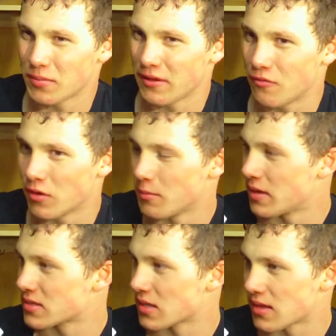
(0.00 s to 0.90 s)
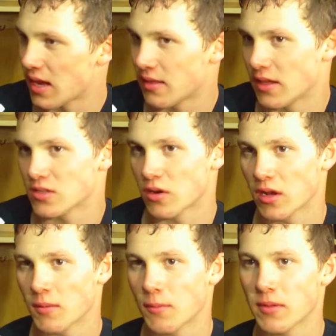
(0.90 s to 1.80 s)
play 40 minutes like that and then sort
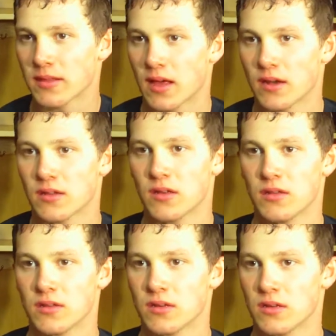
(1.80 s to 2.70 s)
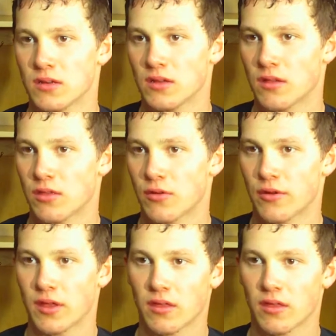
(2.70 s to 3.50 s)
of come up like that in the third.